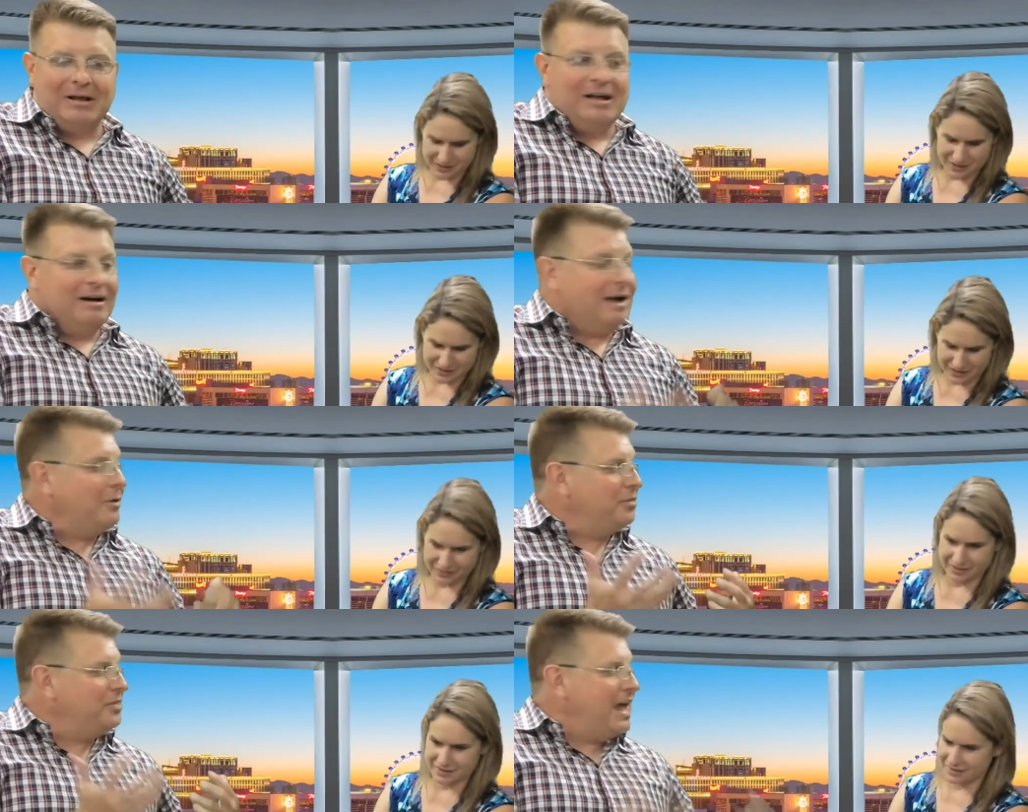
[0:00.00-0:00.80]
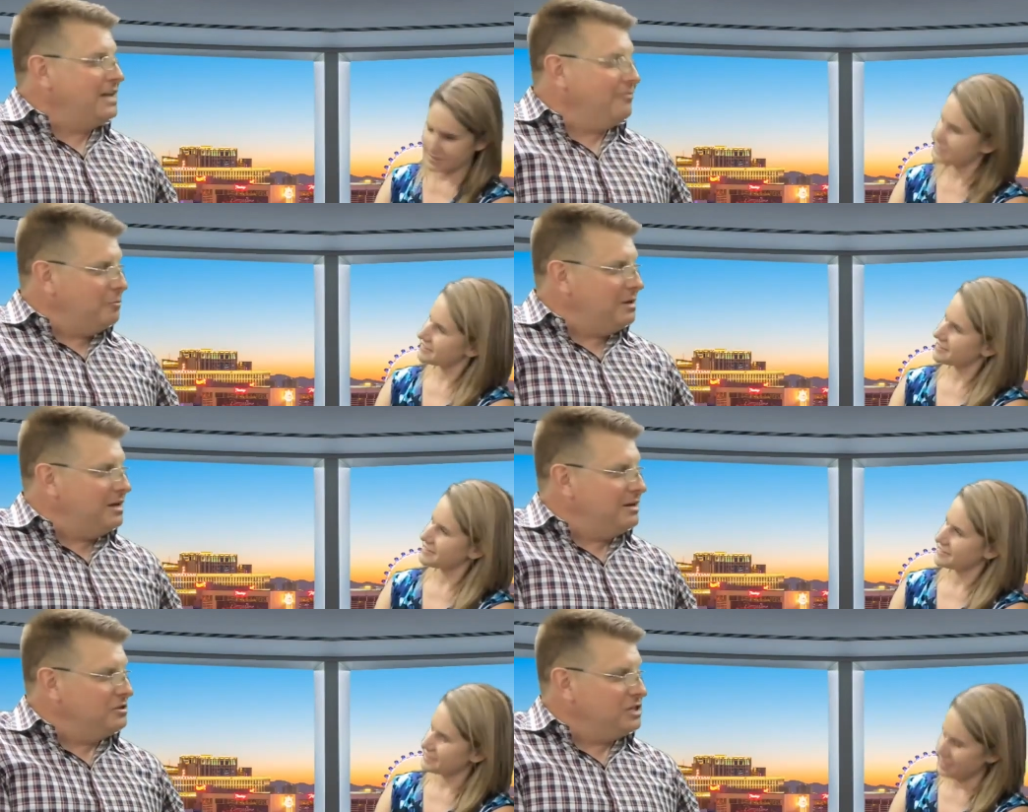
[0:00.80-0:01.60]
Speaker 1: Exactly. All right. Well, thank you for
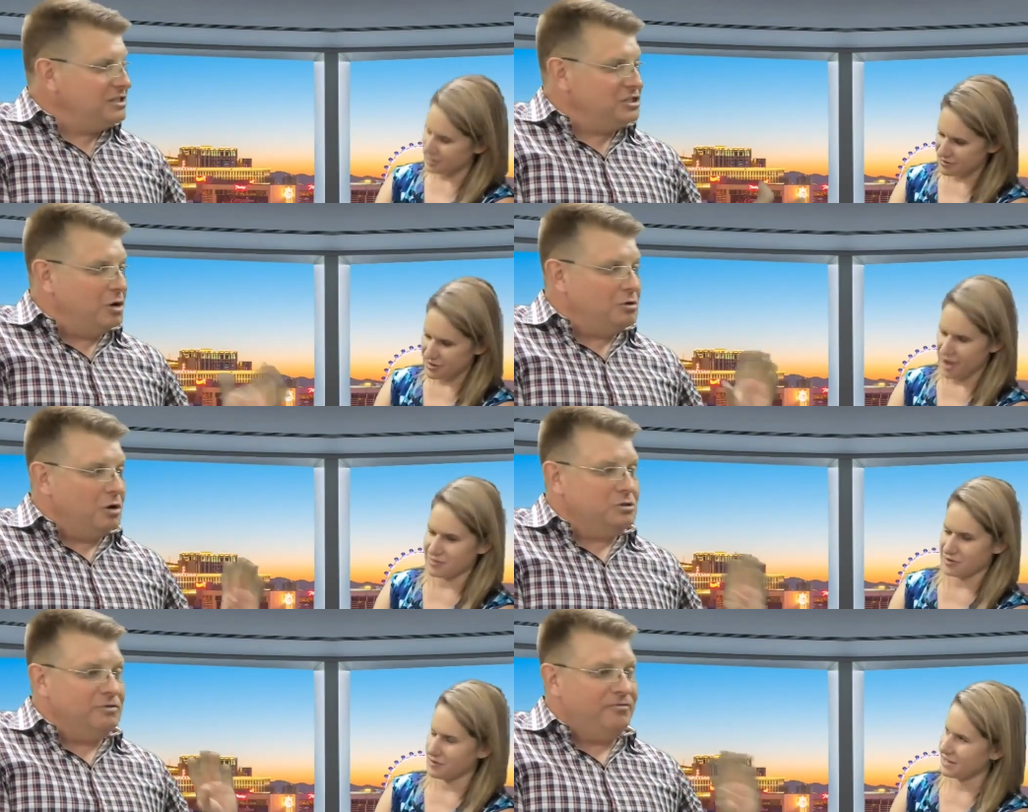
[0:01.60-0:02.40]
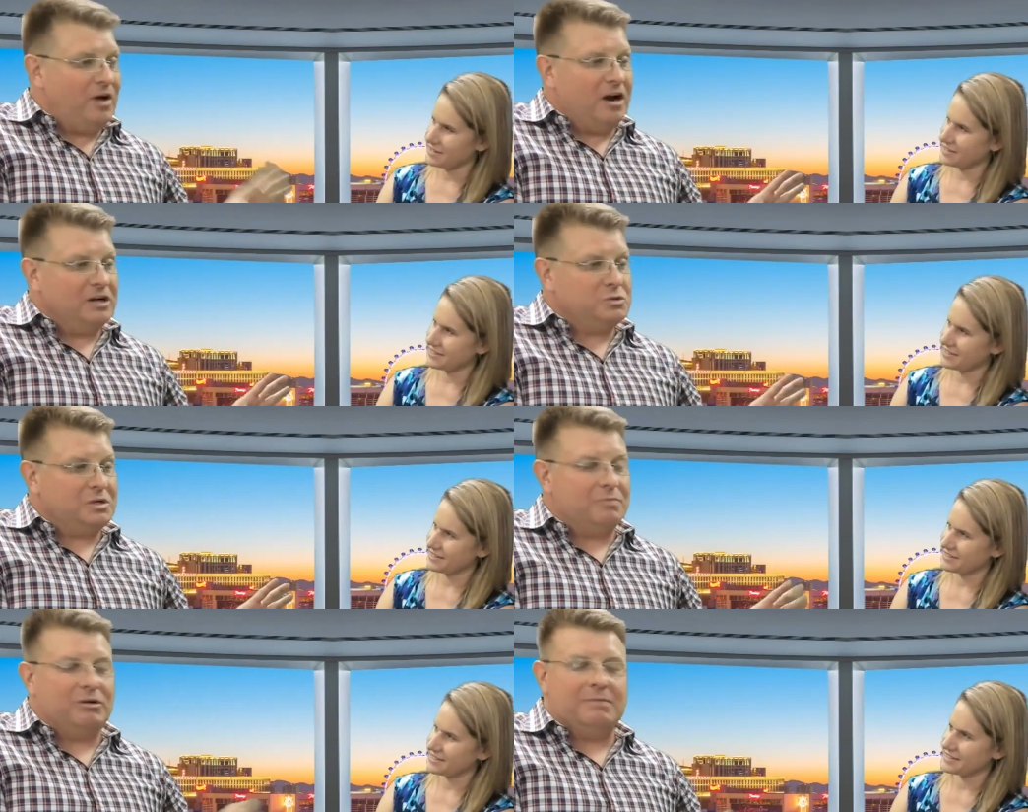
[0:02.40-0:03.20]
being here. Thank Just don't go too me. far because
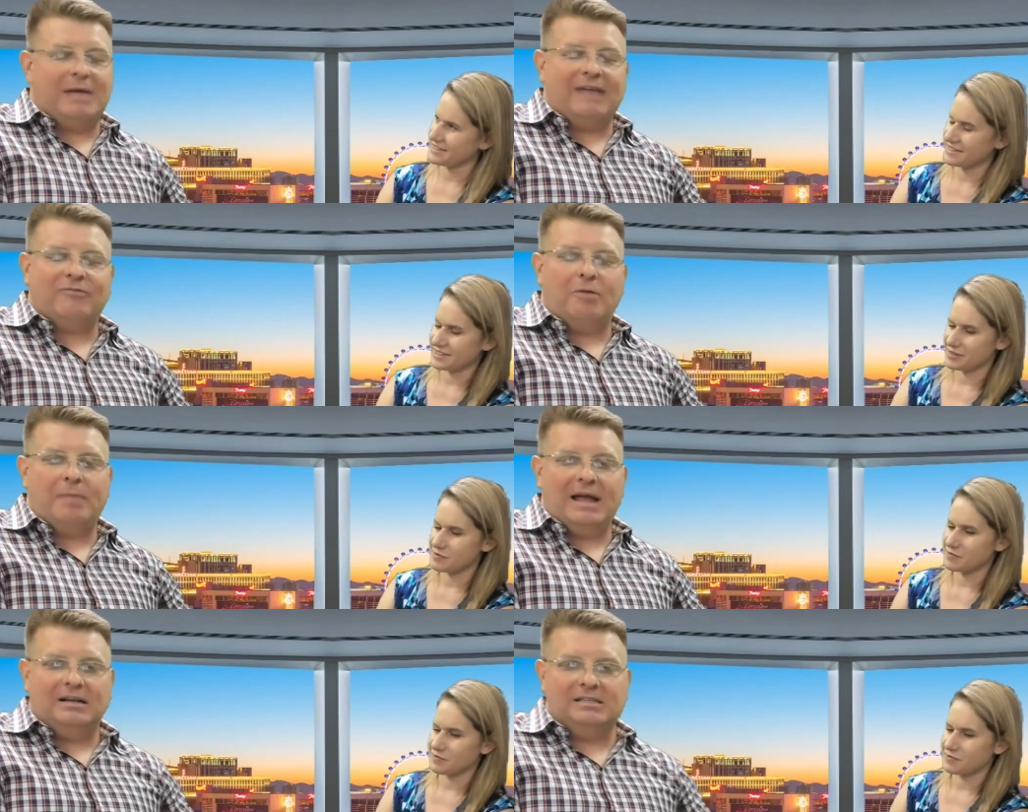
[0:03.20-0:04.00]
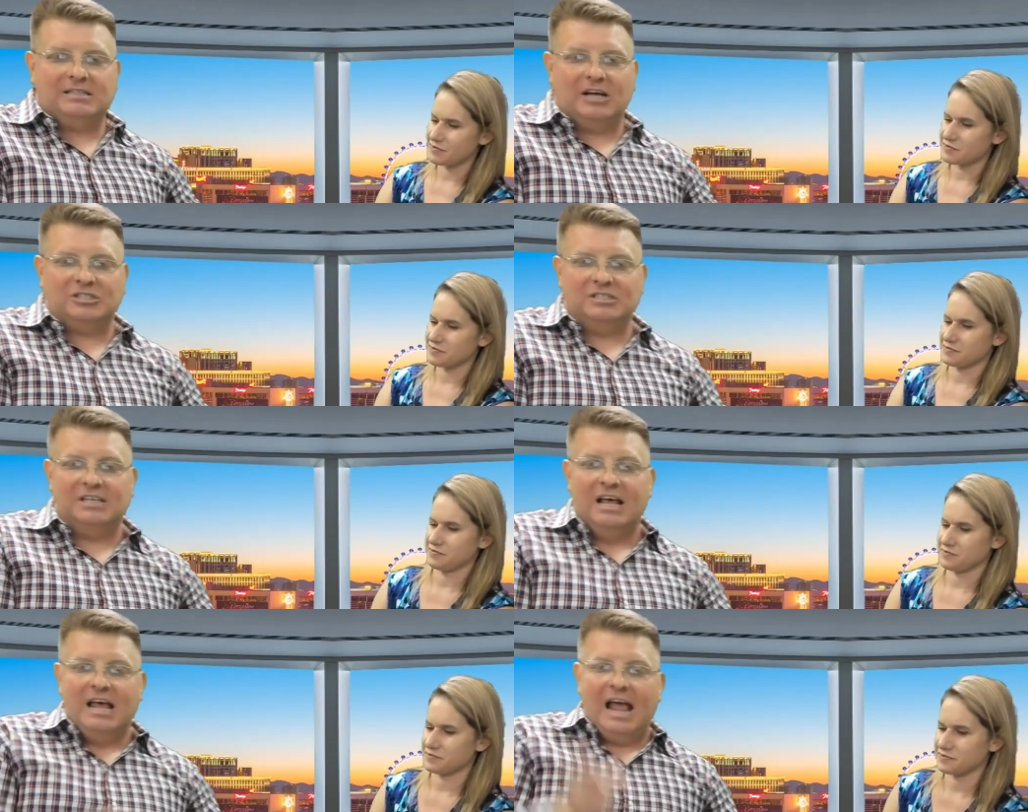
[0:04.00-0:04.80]
we're going to bring you back for our panel
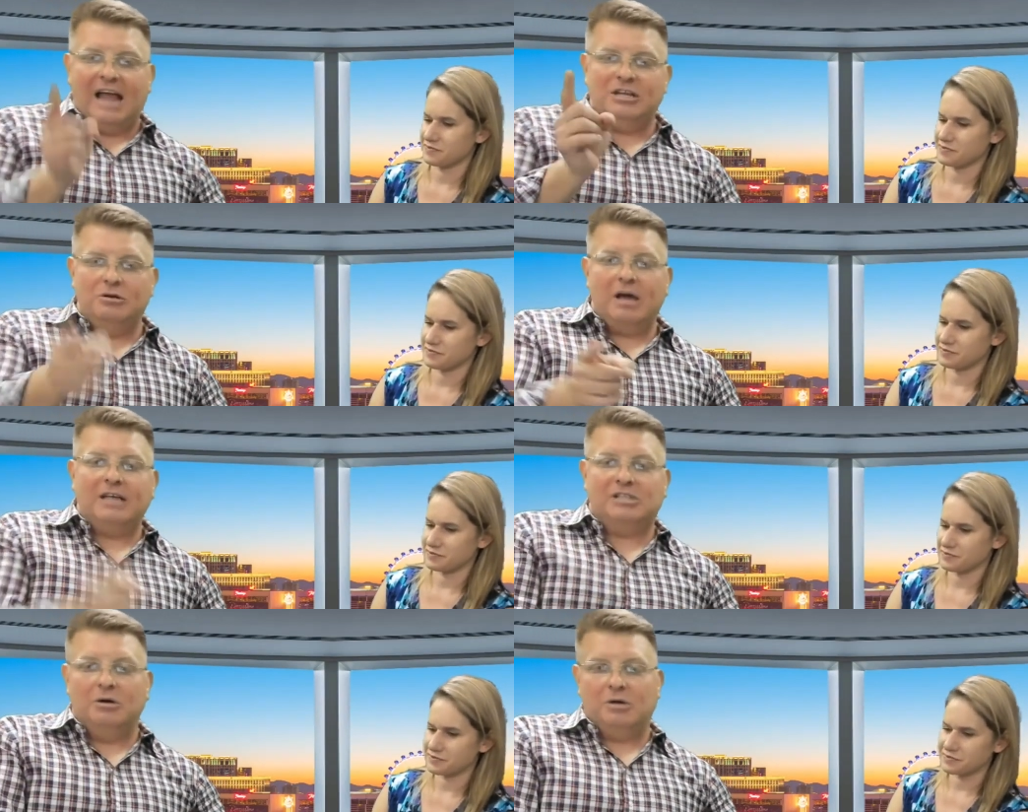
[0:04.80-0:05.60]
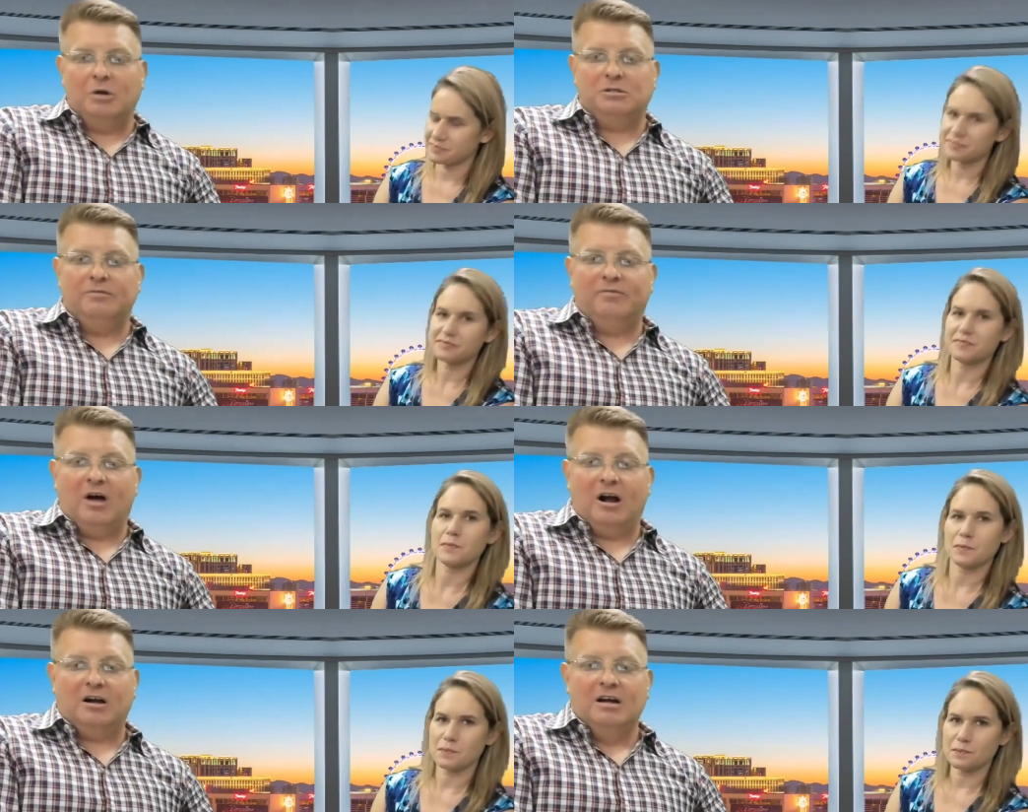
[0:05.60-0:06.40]
discussions. And you guys don't go too
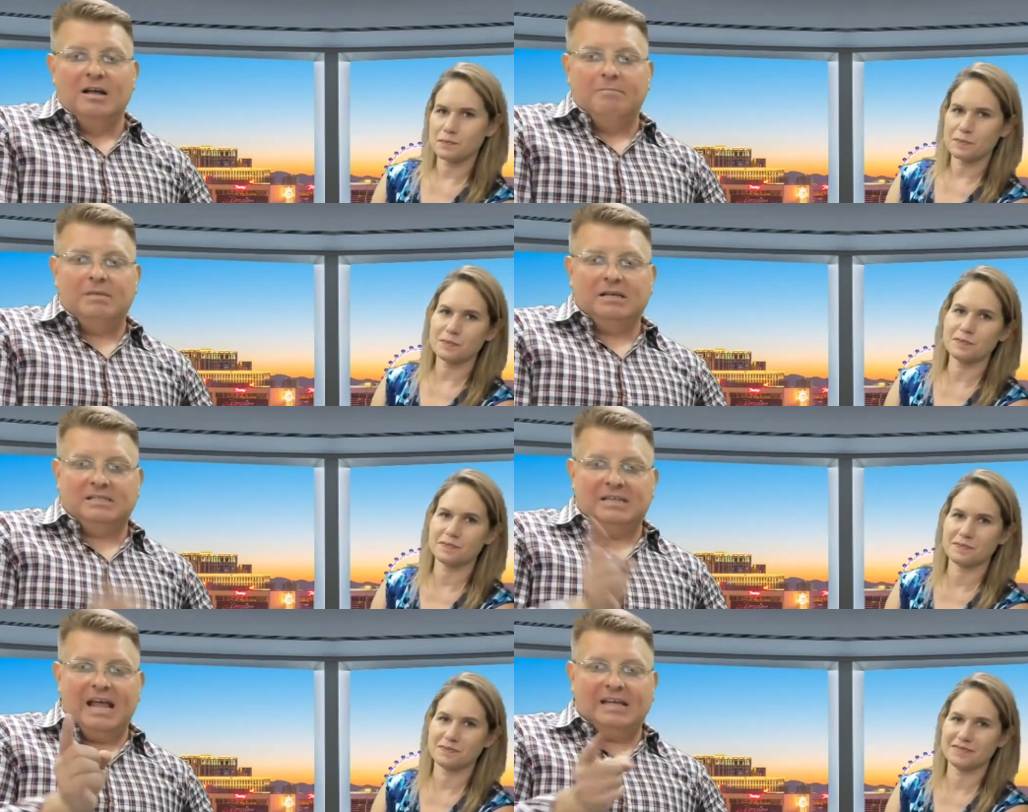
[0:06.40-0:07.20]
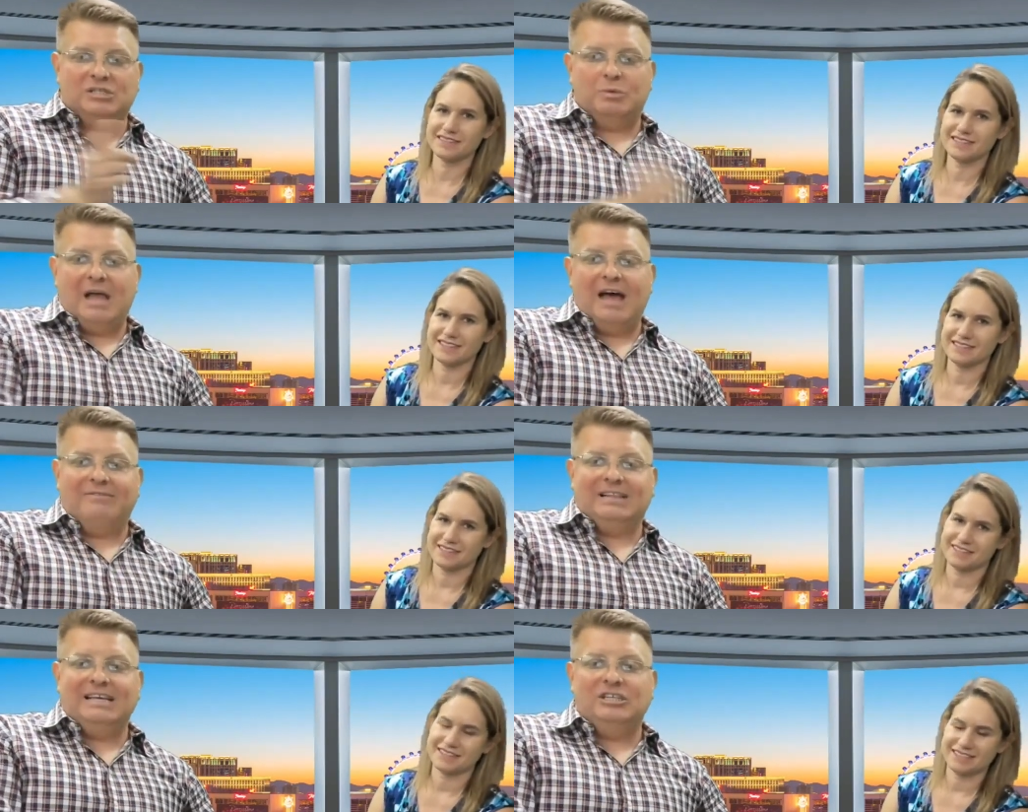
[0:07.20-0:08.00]
far because next we have Lee